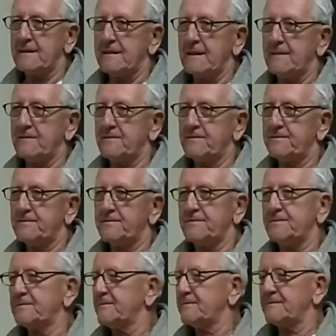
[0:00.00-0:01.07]
I have
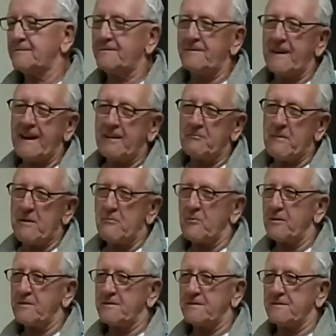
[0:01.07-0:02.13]
vague
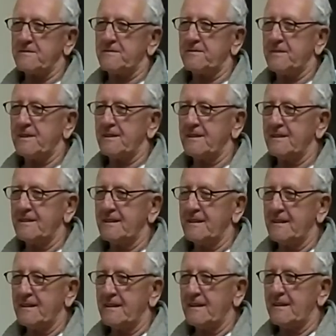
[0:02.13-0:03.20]
memories of uh,
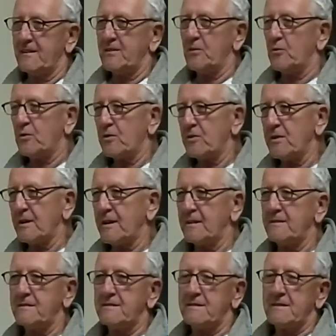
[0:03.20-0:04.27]
the war. I
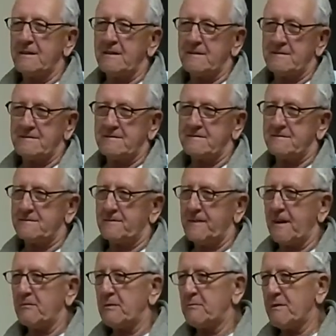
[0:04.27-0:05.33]
had uh,
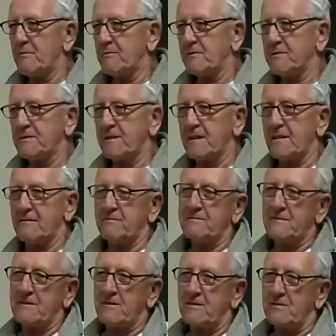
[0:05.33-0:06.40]
family members. I had an
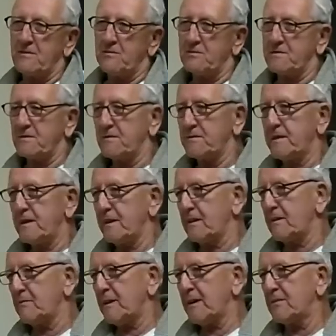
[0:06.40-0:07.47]
uncle who was a
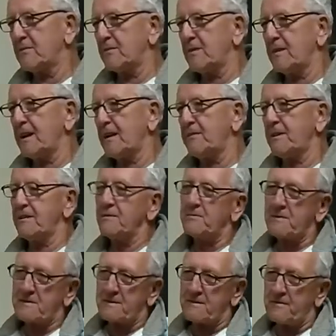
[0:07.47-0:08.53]
lieutenant commander in the Navy in the
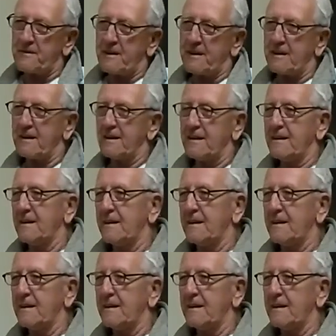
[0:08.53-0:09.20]
Pacific,